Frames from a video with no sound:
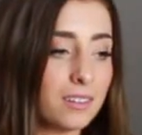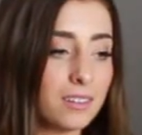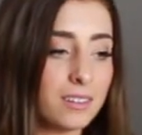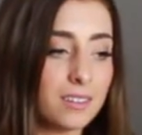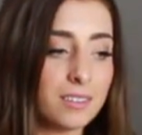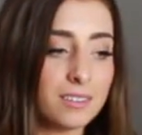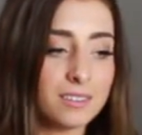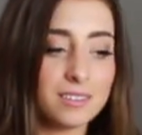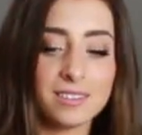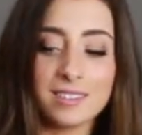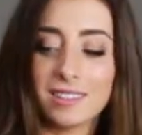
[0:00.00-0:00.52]

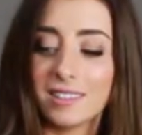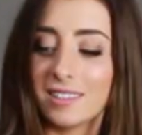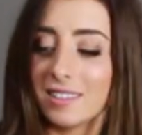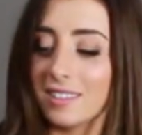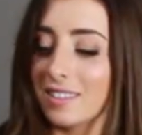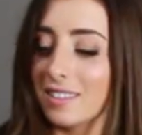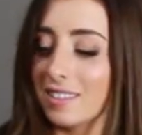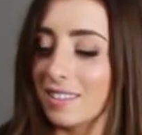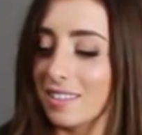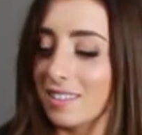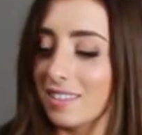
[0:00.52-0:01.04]

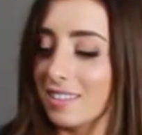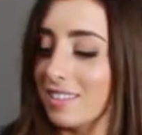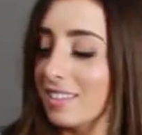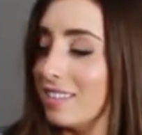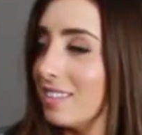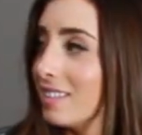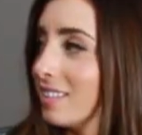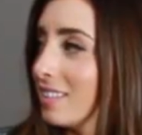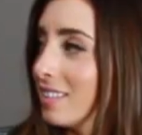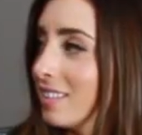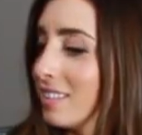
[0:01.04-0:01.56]

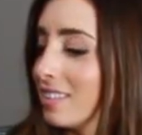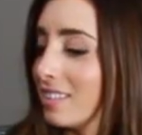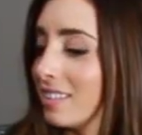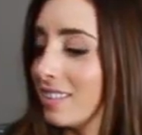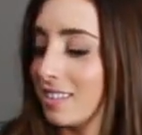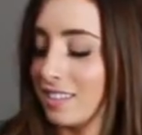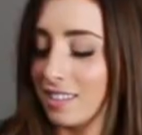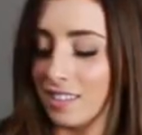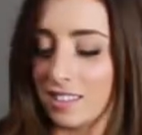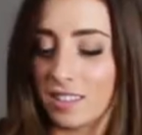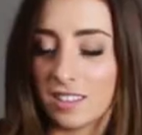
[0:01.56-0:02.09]

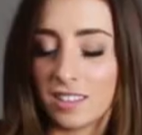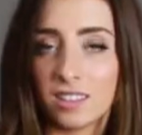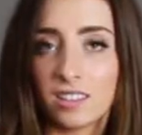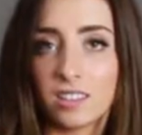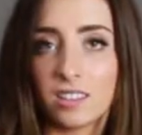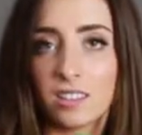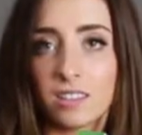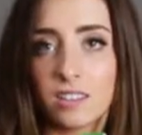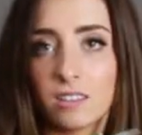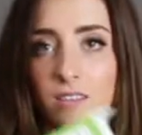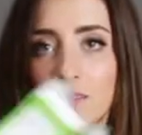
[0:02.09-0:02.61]

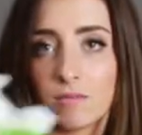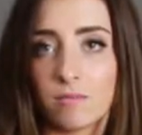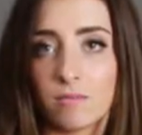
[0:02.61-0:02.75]
(silent)